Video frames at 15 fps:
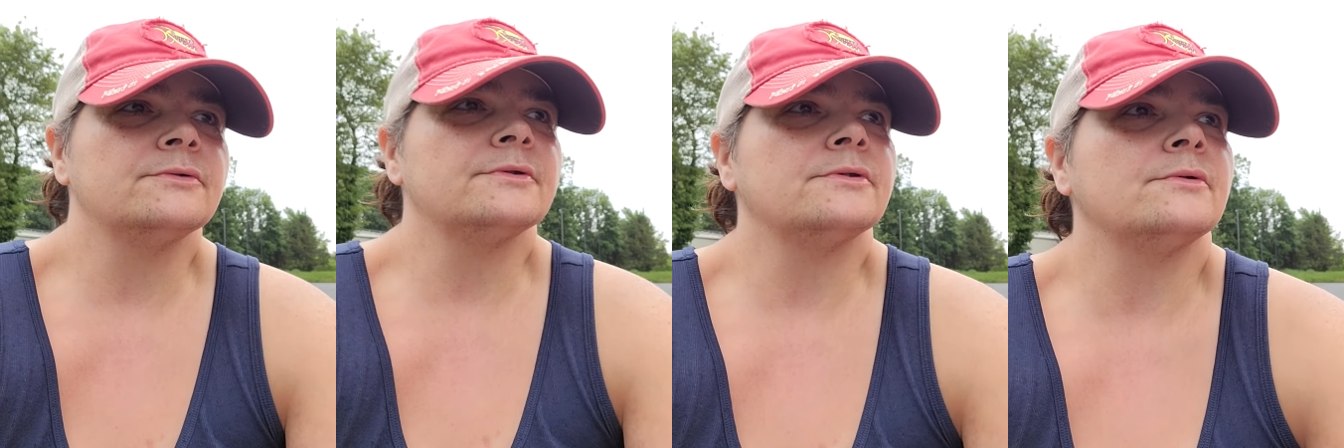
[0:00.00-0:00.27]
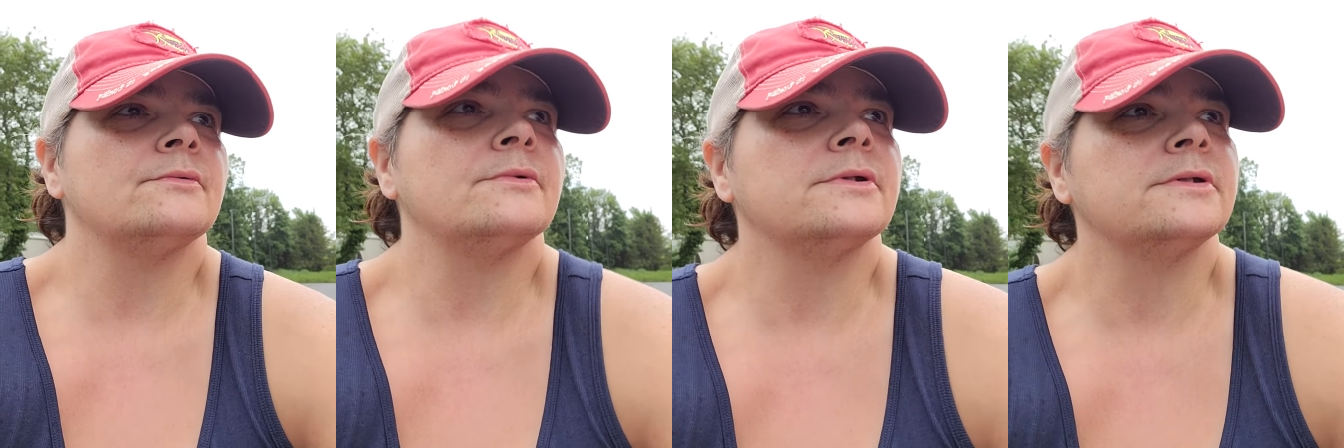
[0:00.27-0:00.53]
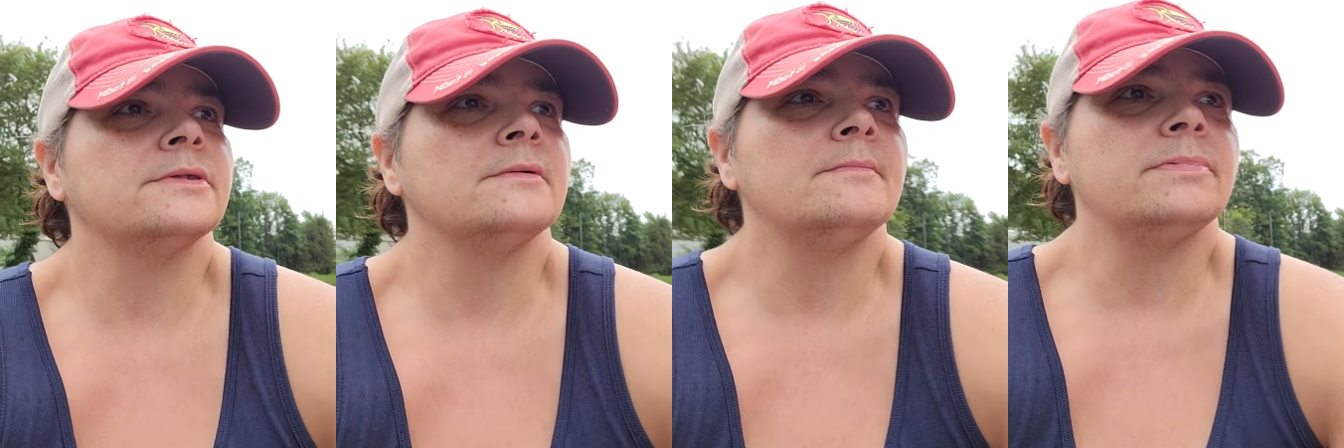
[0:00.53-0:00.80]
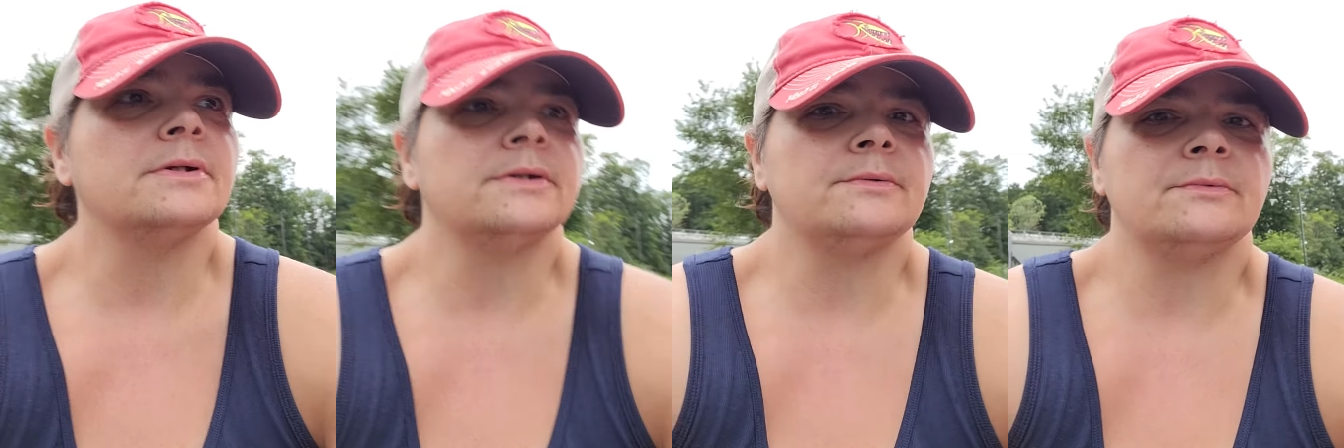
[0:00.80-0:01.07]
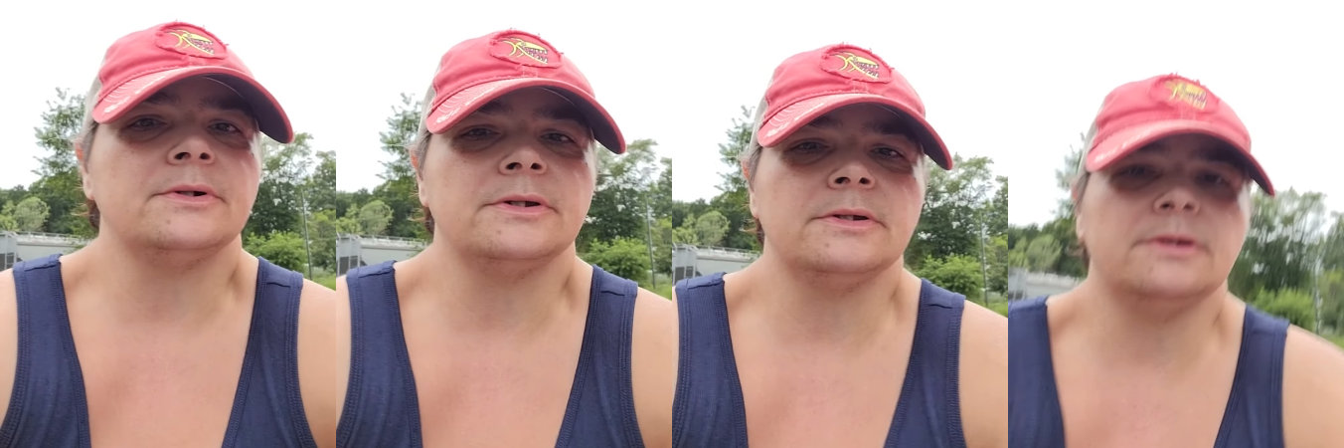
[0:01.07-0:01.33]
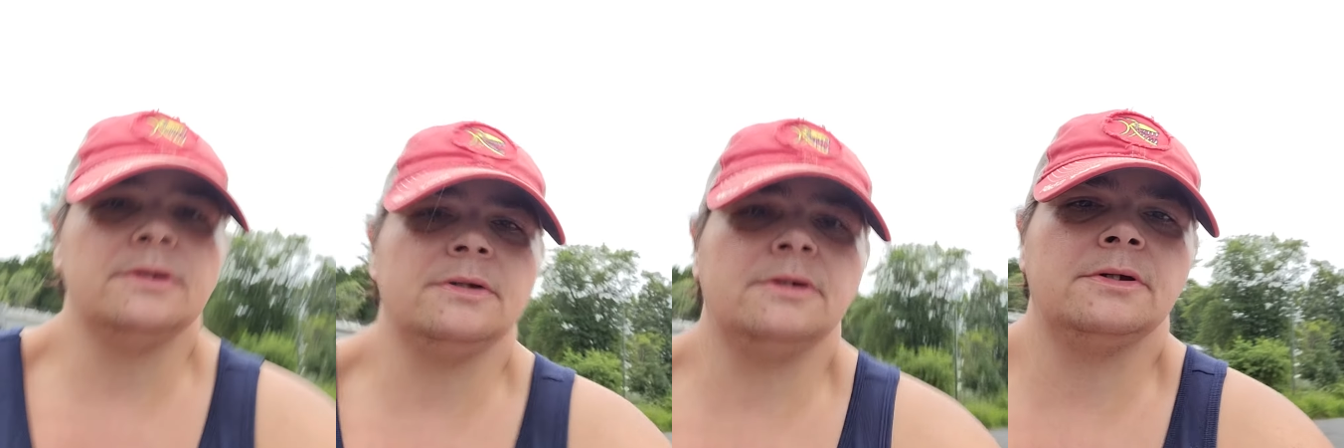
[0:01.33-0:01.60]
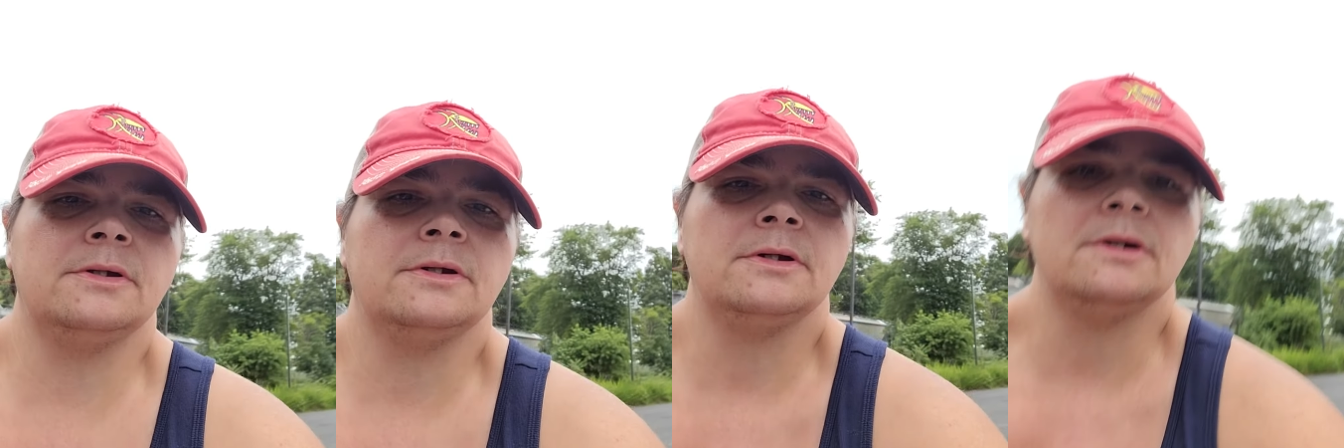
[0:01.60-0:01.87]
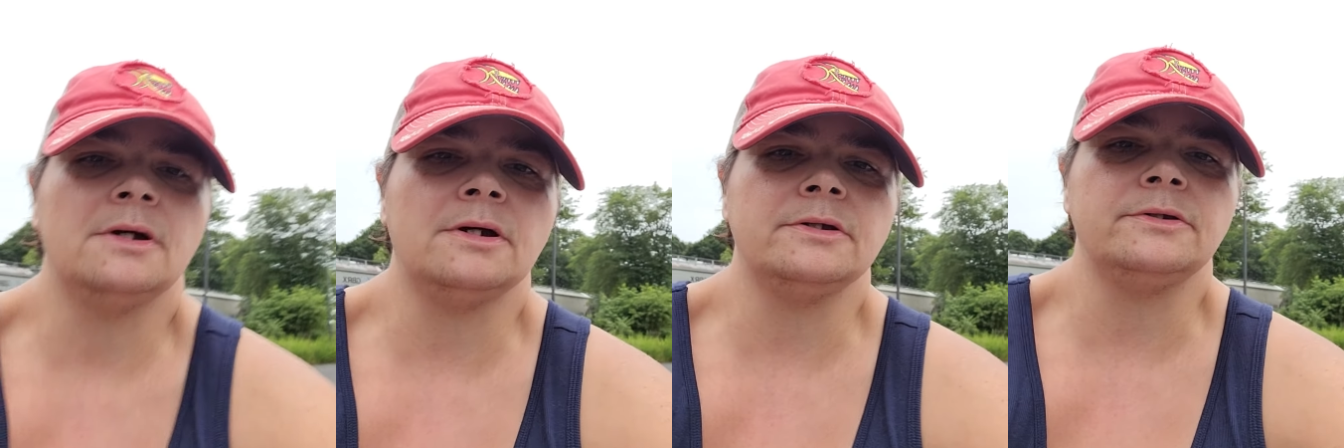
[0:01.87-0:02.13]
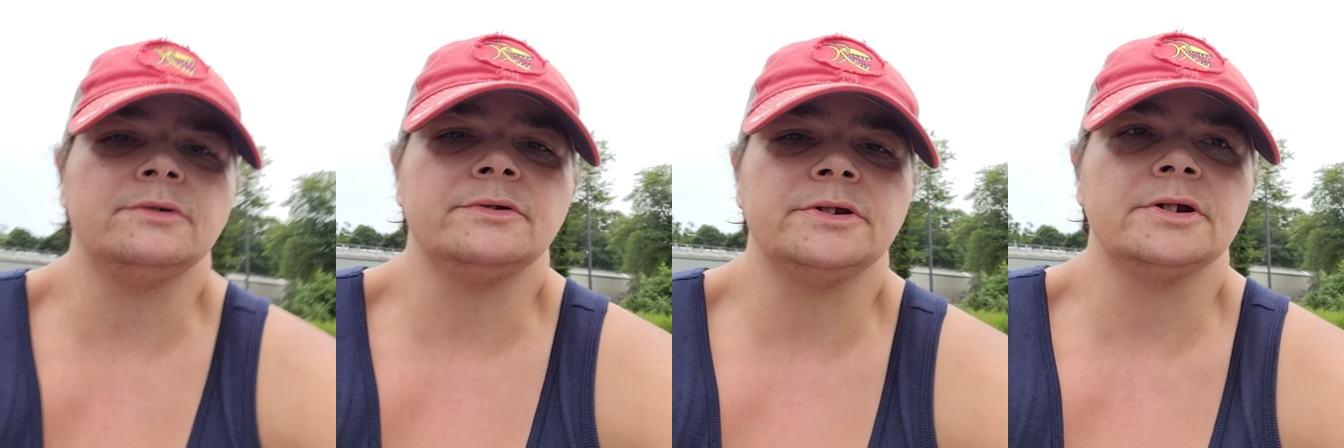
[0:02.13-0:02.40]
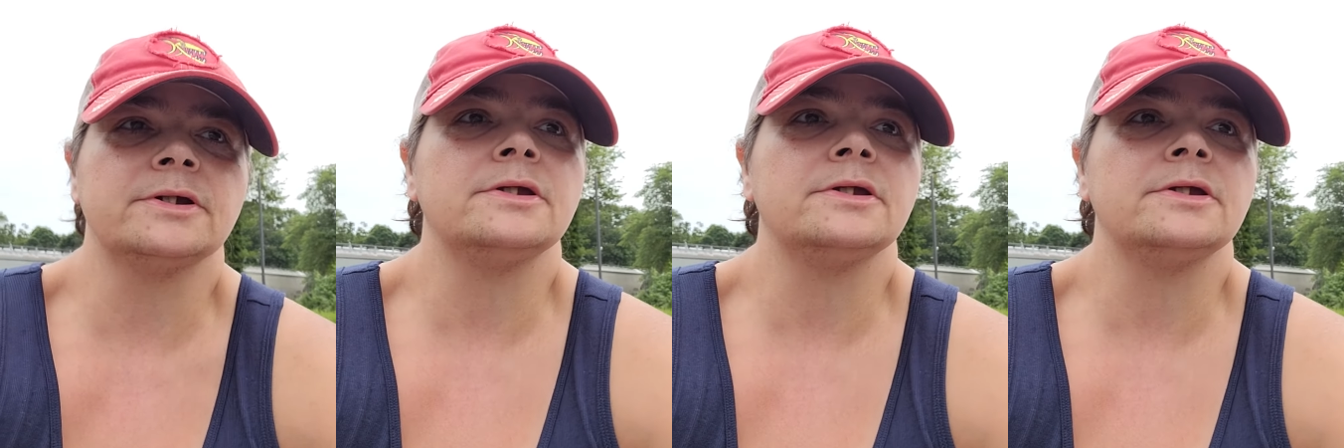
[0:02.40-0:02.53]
don't want to get the bike wet. I should check